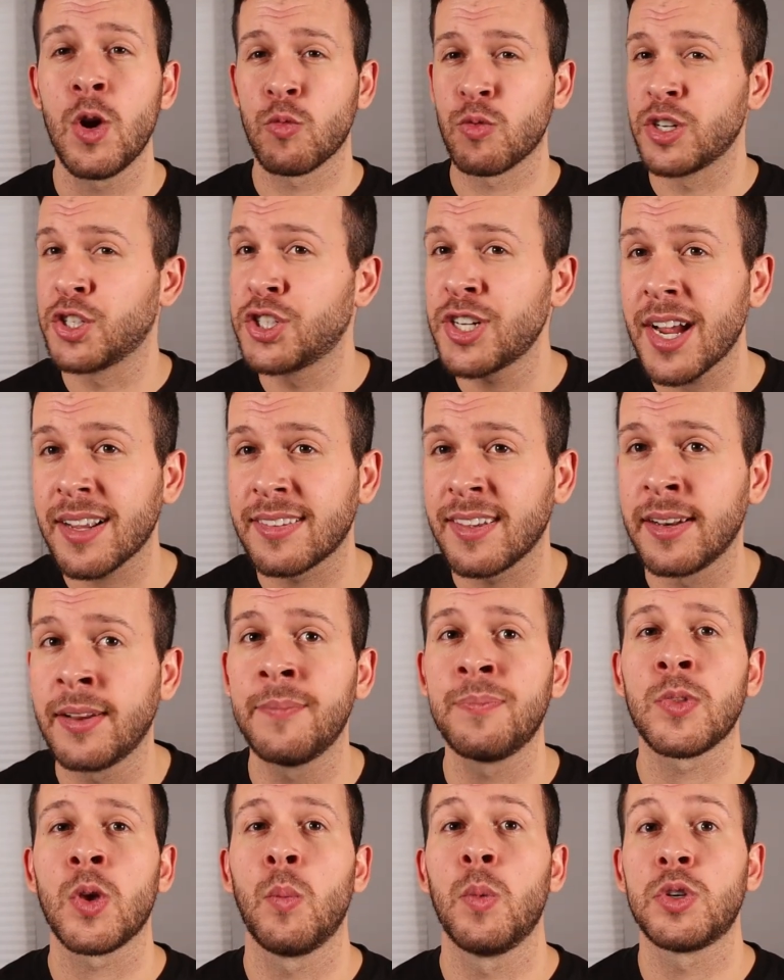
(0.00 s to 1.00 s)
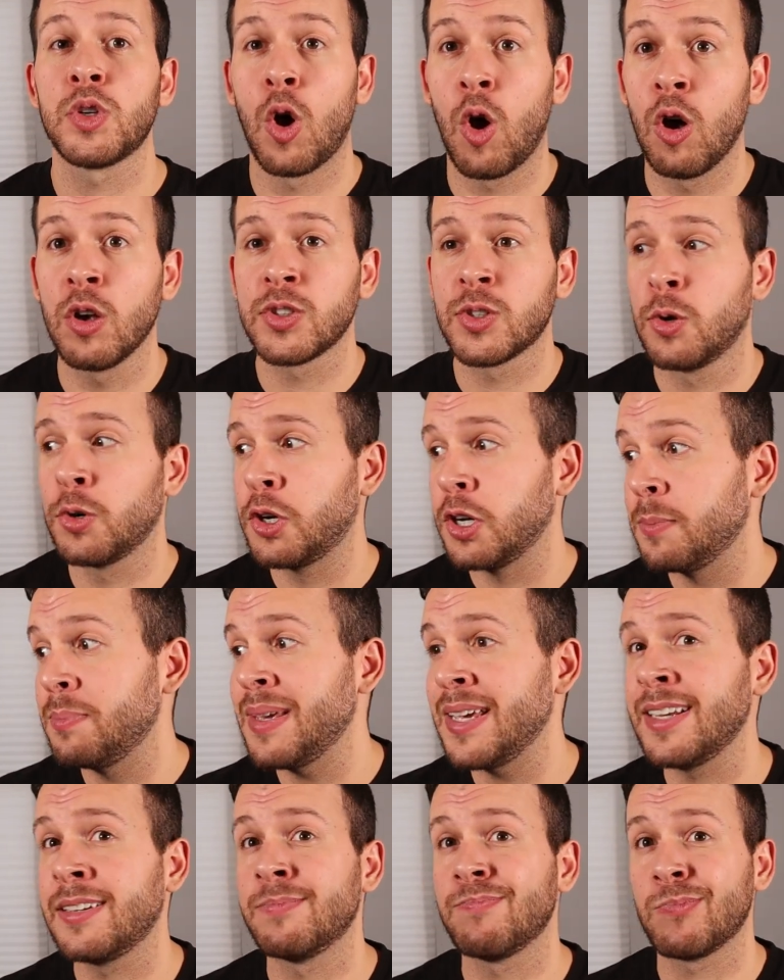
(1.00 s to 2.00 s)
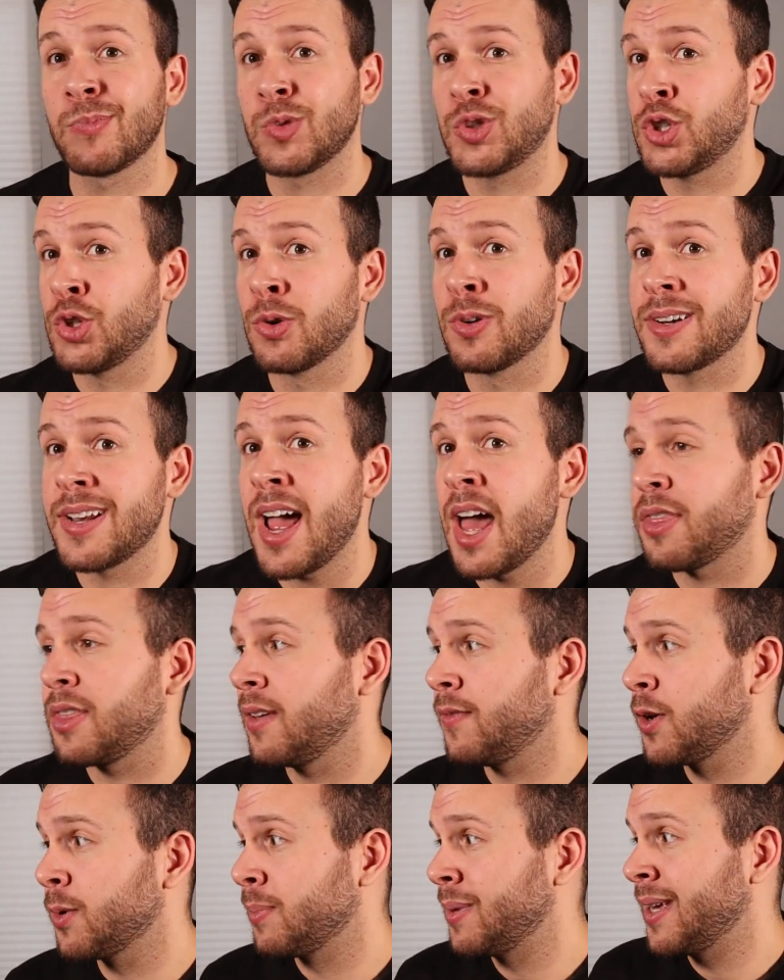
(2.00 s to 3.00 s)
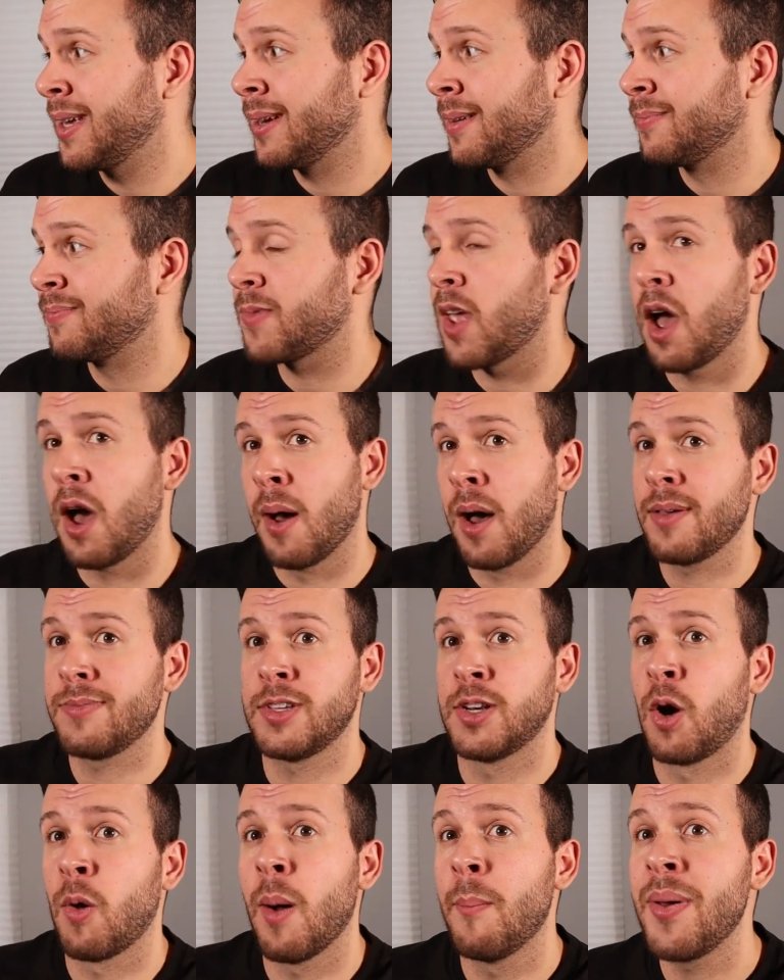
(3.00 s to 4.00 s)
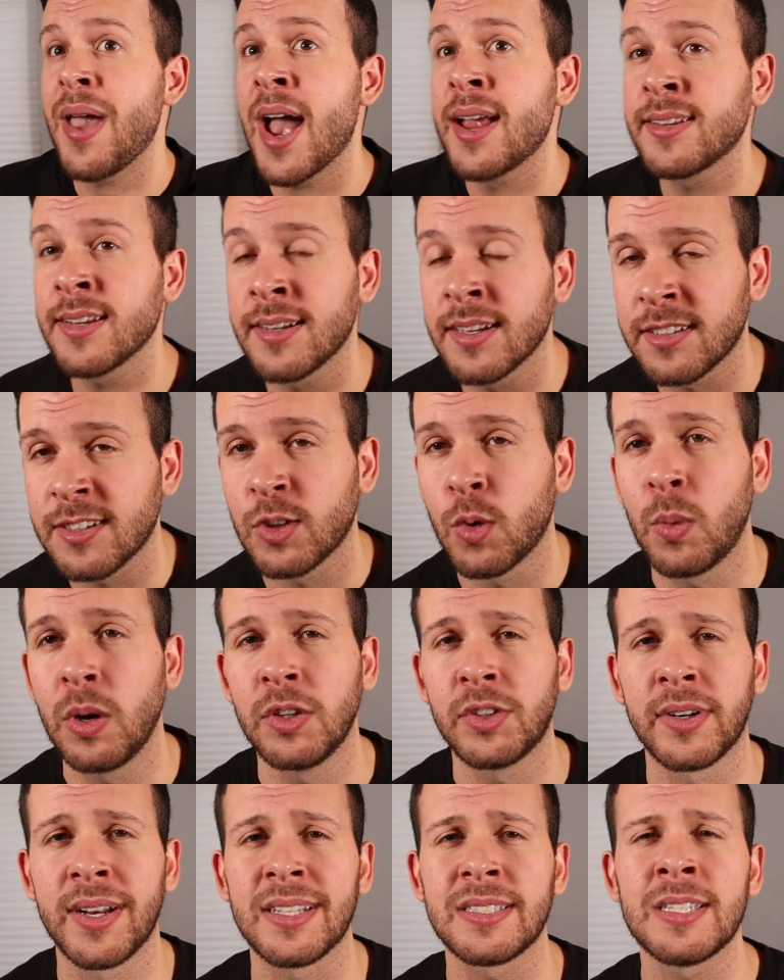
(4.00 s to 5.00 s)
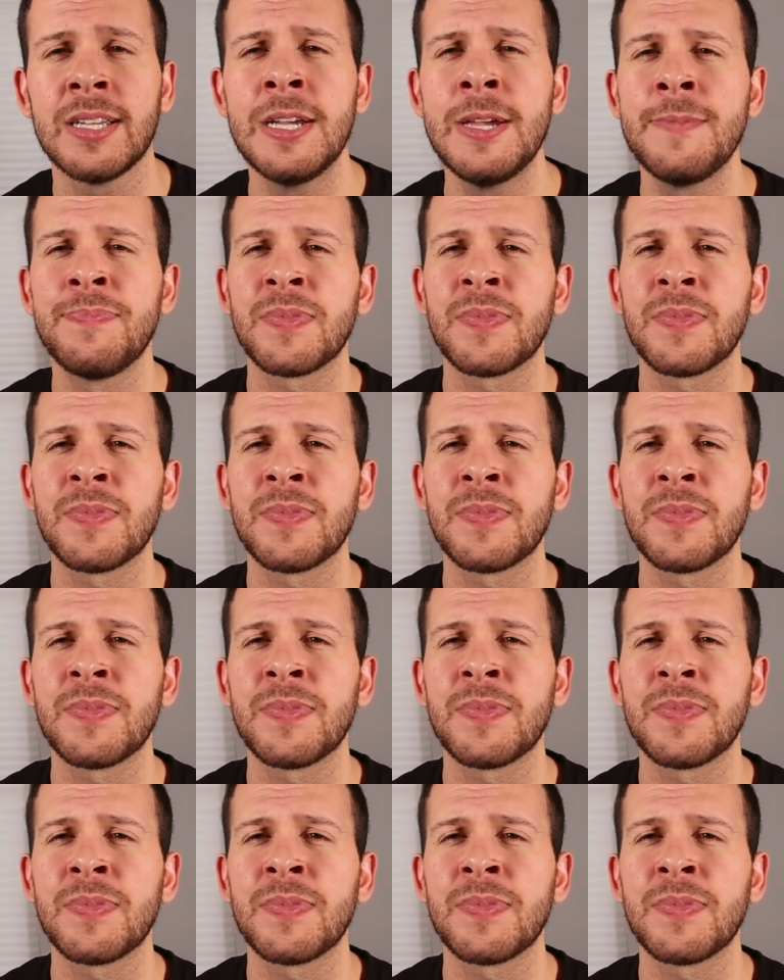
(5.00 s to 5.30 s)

rejected, which also could mean sure death if you're being, uh, you know, abandoned into the wilderness.